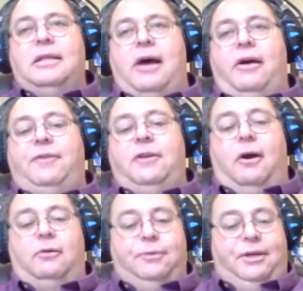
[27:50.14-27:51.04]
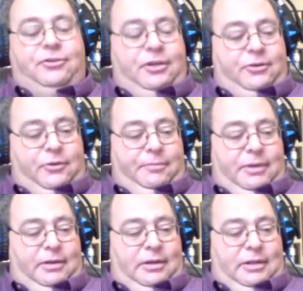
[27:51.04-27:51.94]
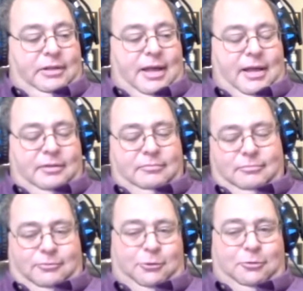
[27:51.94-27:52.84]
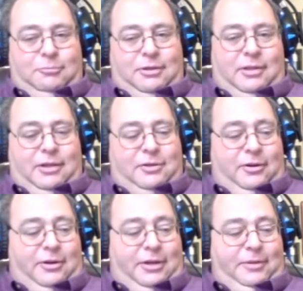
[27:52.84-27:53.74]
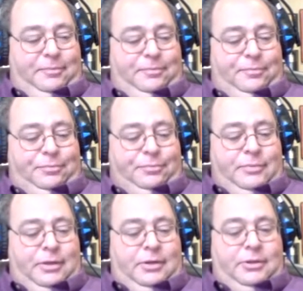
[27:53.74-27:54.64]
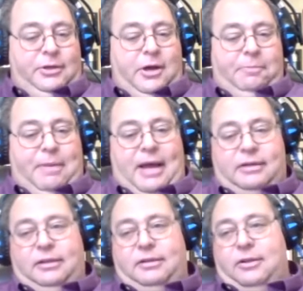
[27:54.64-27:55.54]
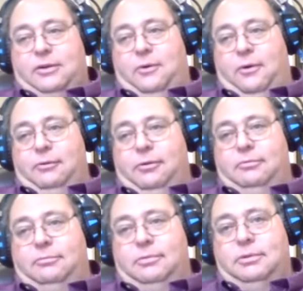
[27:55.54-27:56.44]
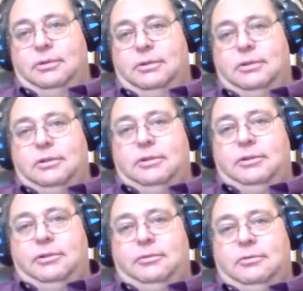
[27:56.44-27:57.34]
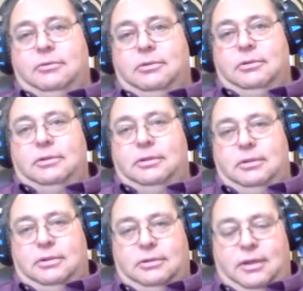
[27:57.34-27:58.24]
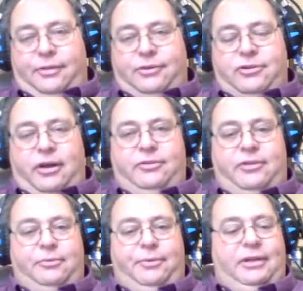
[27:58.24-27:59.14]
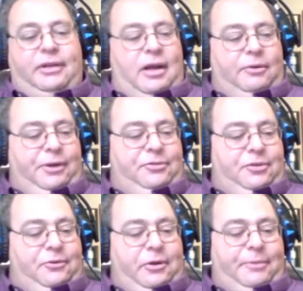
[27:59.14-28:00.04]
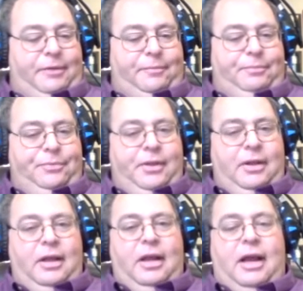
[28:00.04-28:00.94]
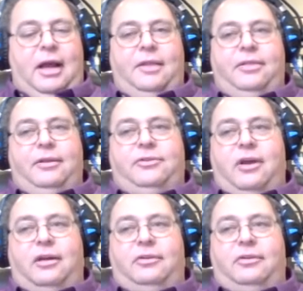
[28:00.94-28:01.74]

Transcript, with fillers: and the judge sends you away and lets you know that you'll get another letter in the mail giving you a court date. So you really have to go two times. Once is for mediation,